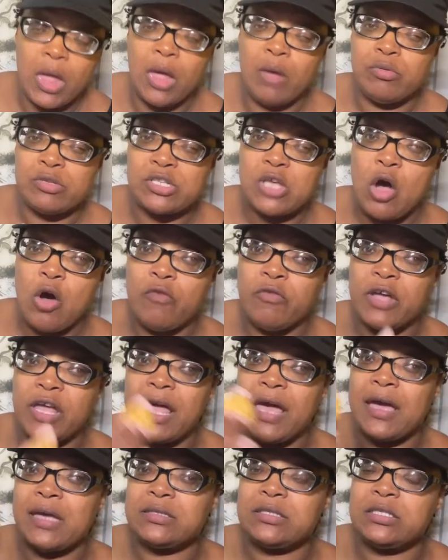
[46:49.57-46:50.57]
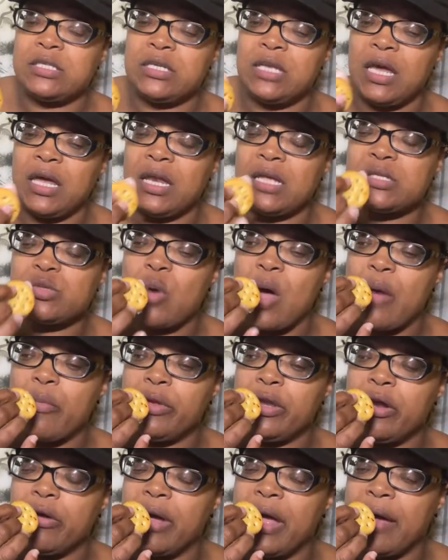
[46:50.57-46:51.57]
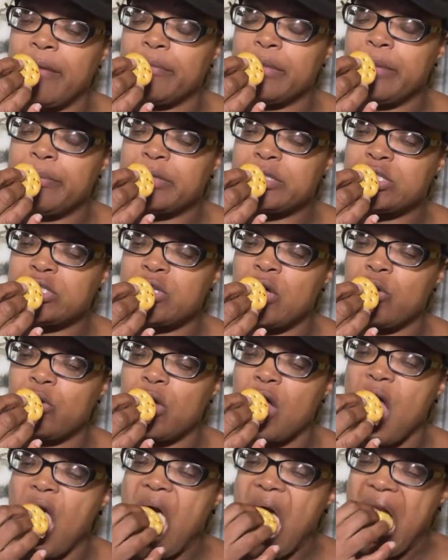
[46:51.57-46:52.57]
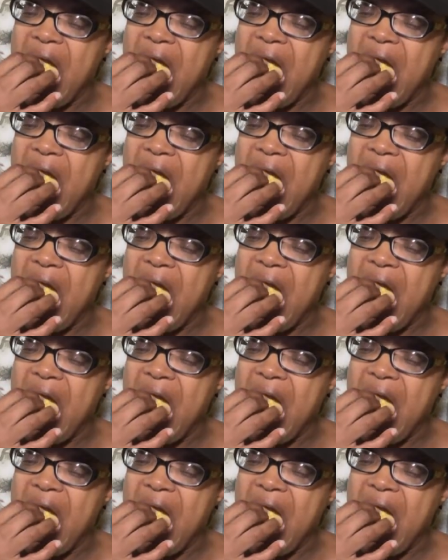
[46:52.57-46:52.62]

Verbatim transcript: It was overcast today. That's why we don't have that much solar.